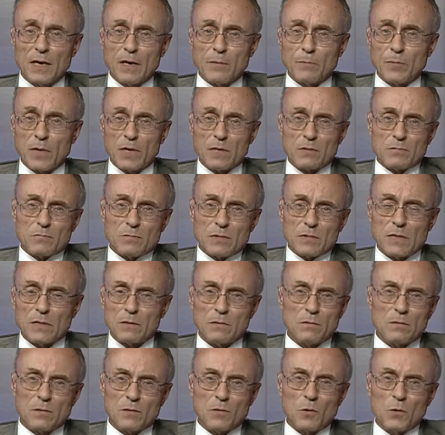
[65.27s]
But
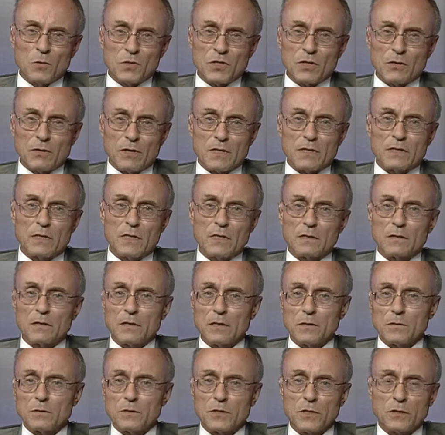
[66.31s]
also, I think
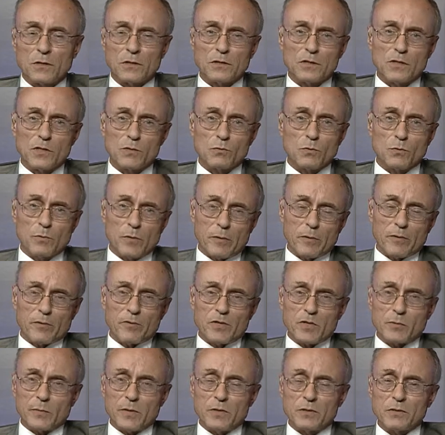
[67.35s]
the authorities will probably
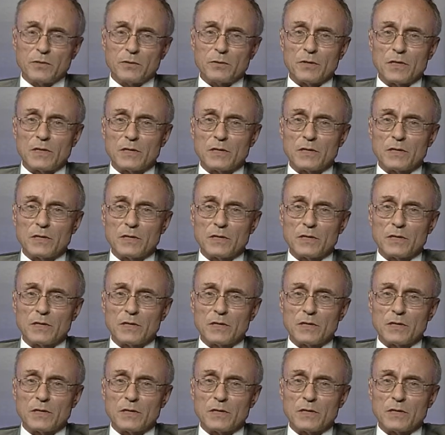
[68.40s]
respond to it.